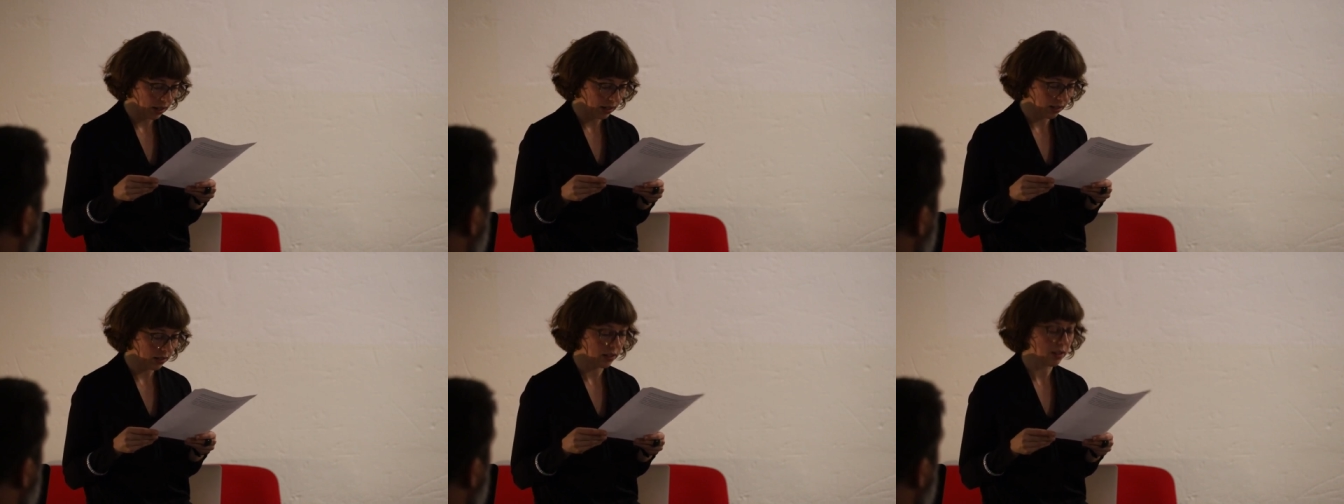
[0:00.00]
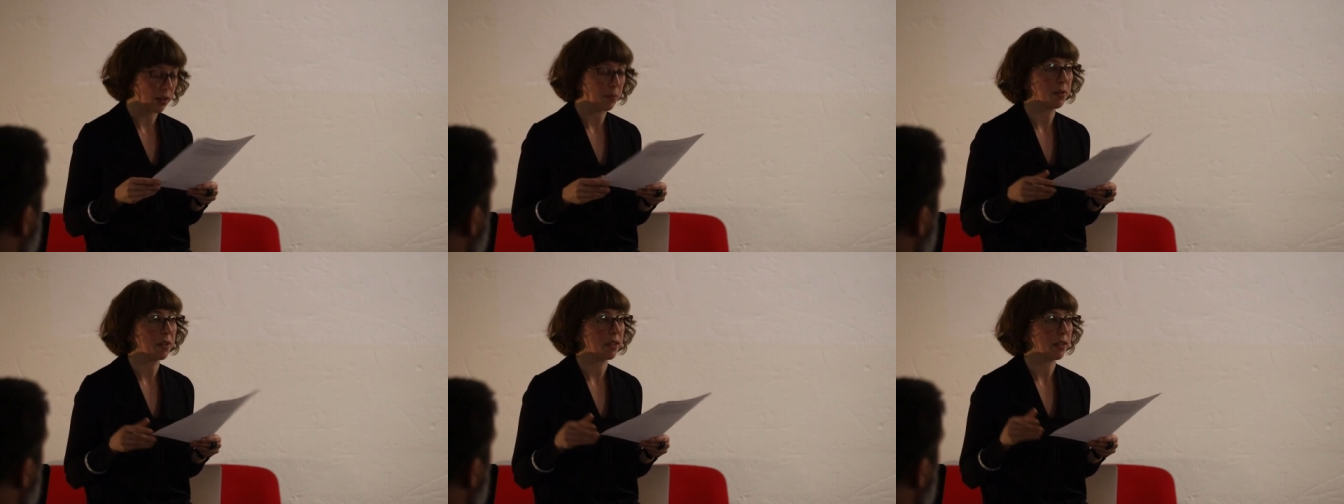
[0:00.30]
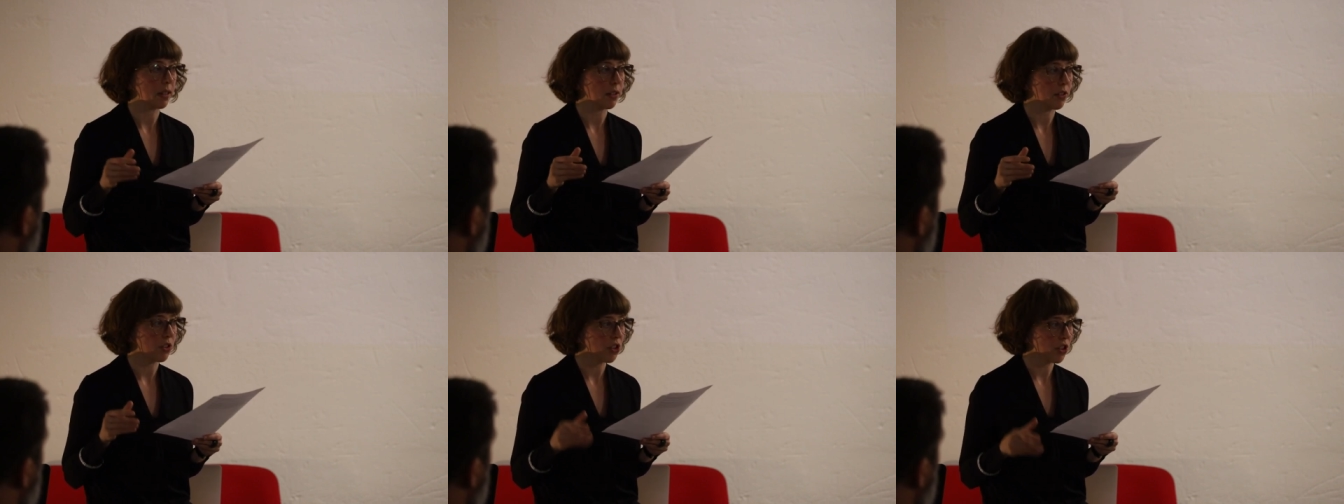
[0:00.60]
and
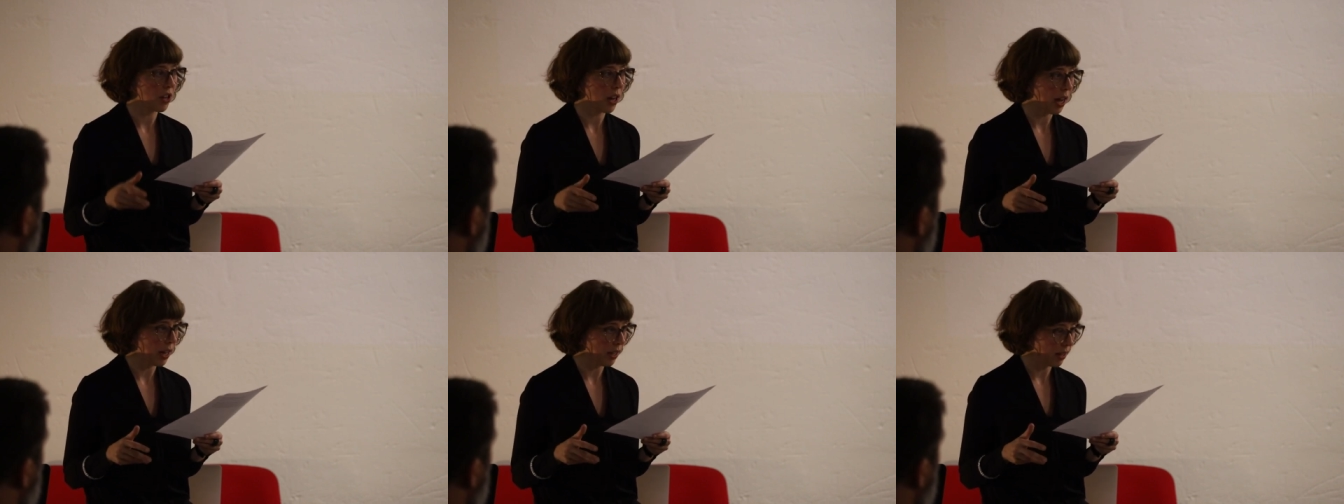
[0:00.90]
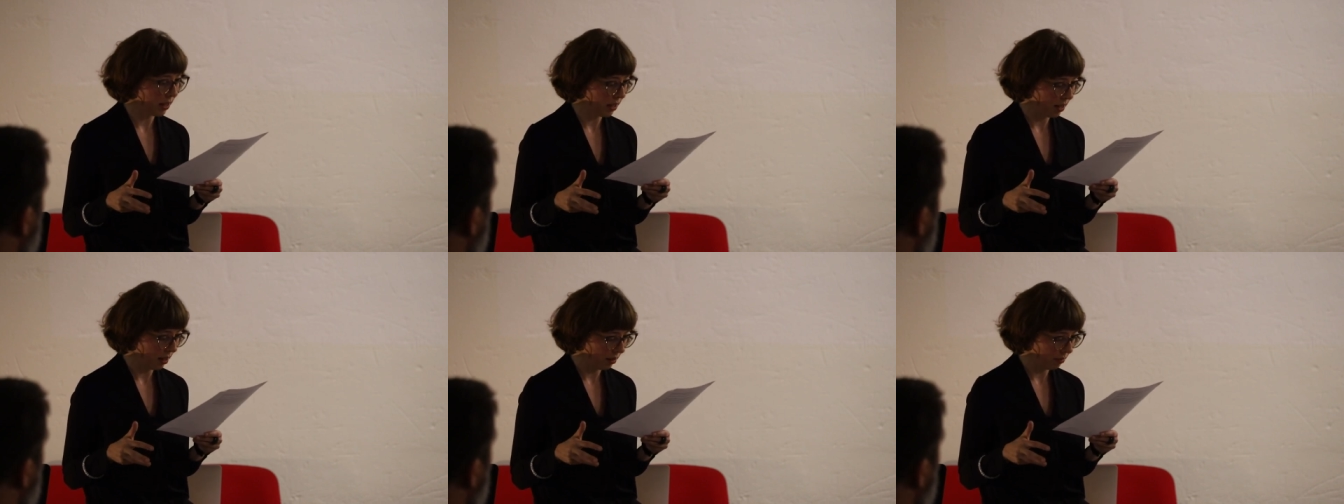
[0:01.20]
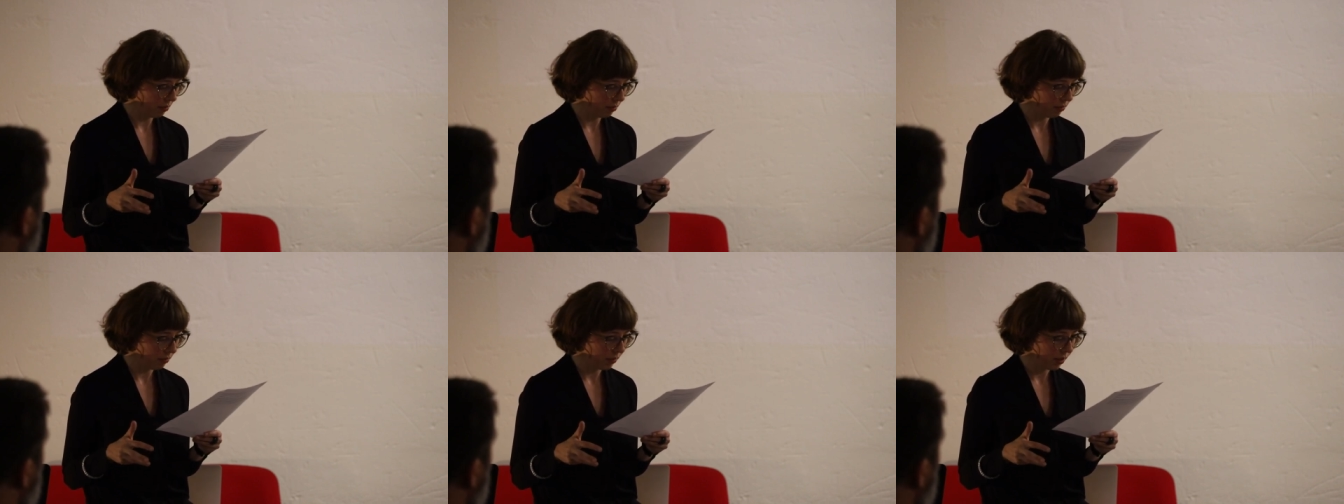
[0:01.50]
substantiate
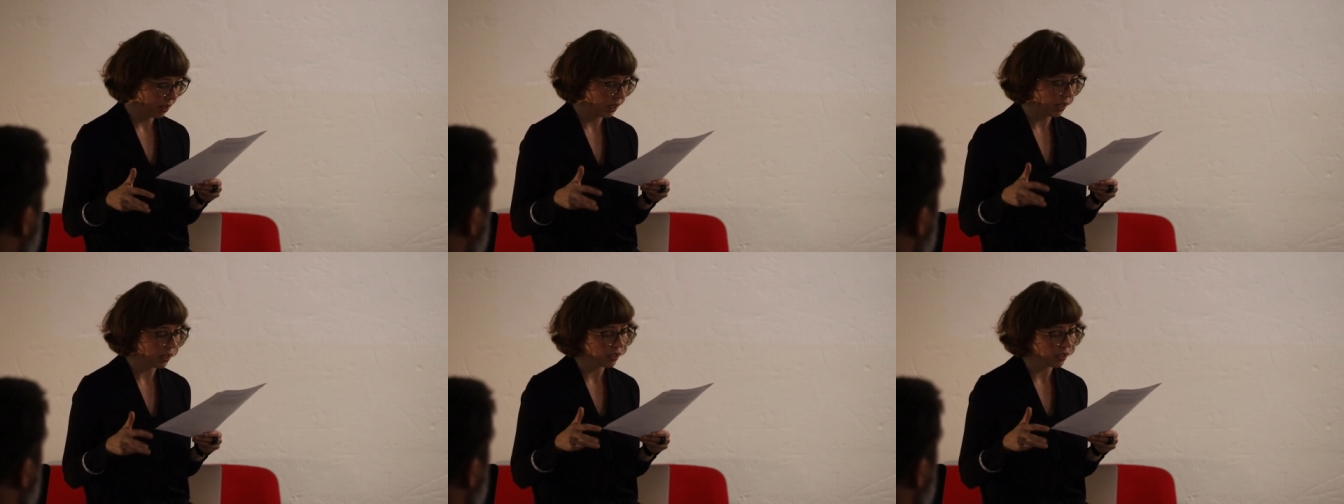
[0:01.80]
them